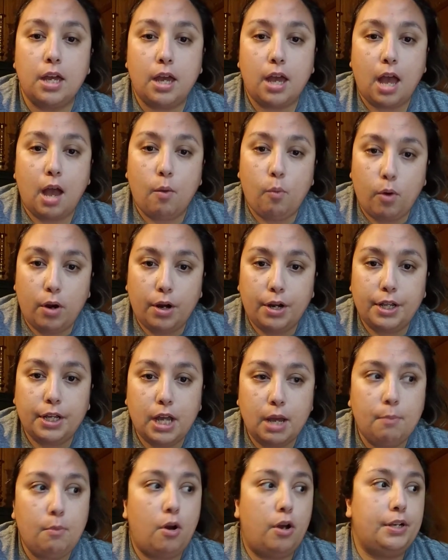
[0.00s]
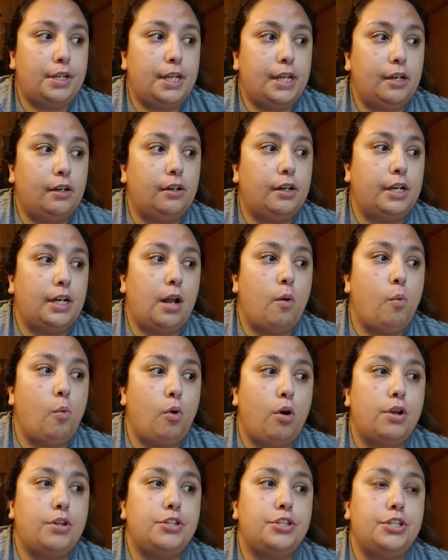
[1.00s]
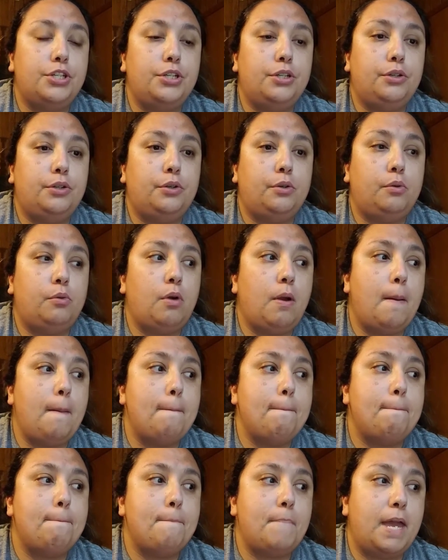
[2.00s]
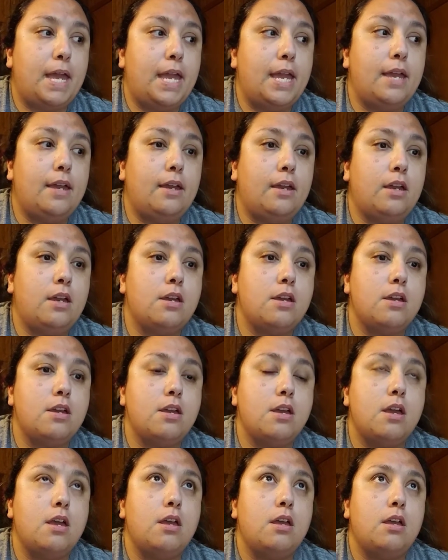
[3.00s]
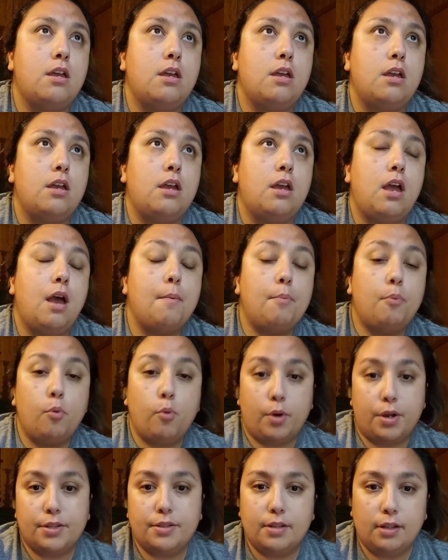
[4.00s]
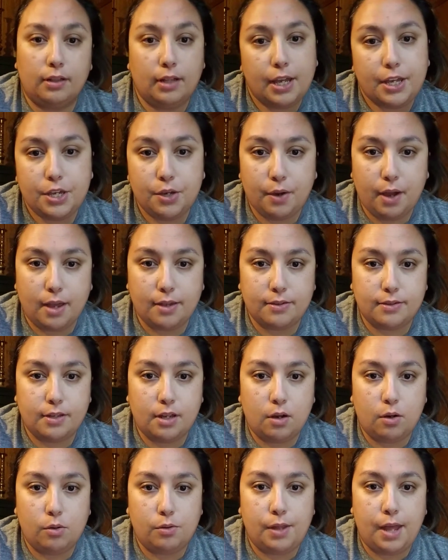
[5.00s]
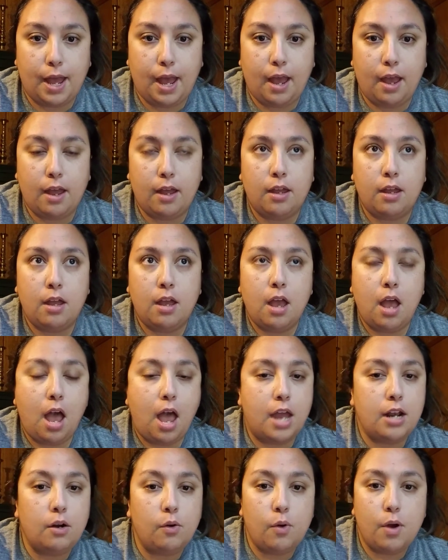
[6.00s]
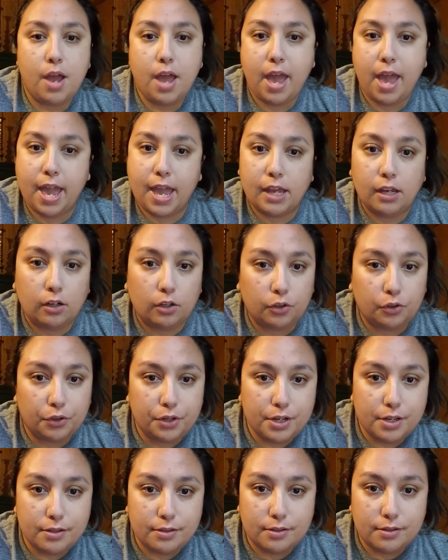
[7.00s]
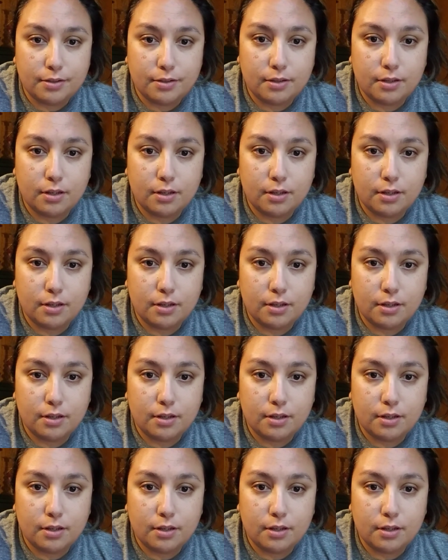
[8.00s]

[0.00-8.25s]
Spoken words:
want to come on here and I want to make a point to let you guys know that I don't hate Chris.